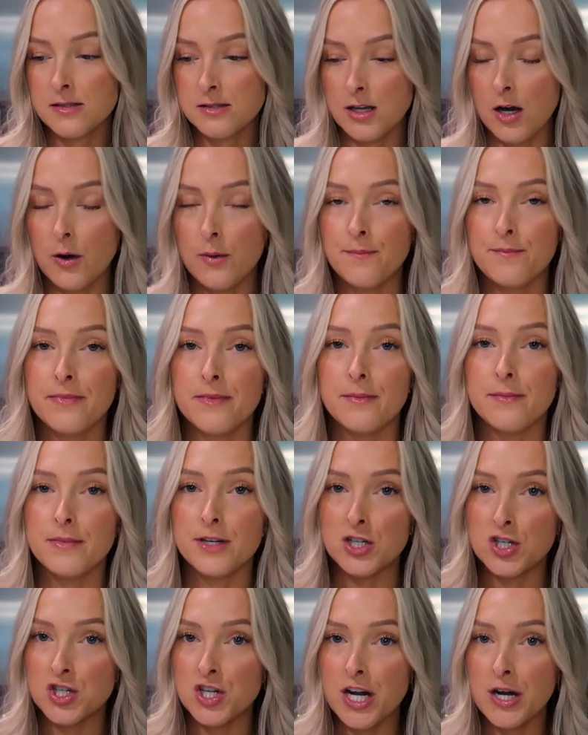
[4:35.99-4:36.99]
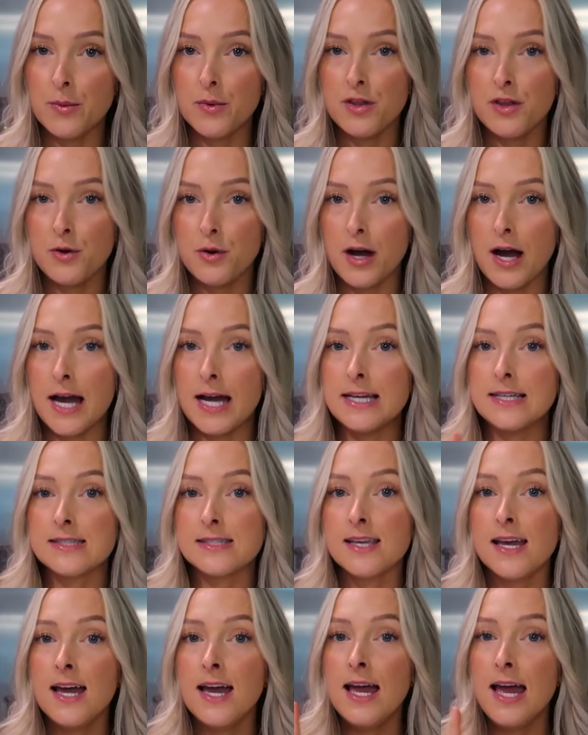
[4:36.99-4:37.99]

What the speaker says: So I'm gonna share with you guys